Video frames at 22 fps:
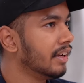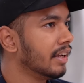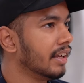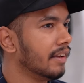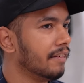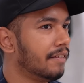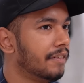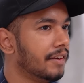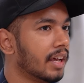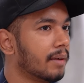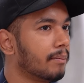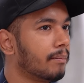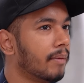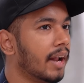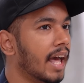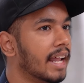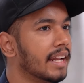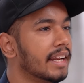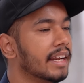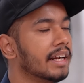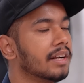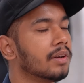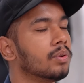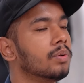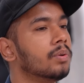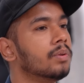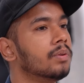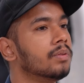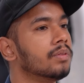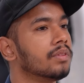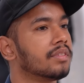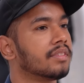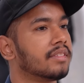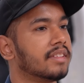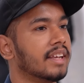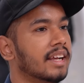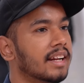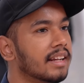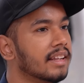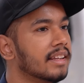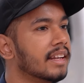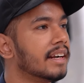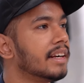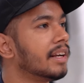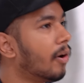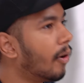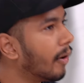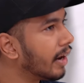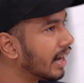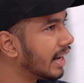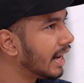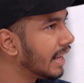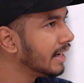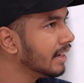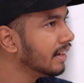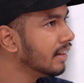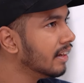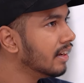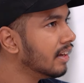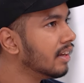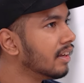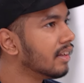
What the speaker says: If you are planning to sell that online,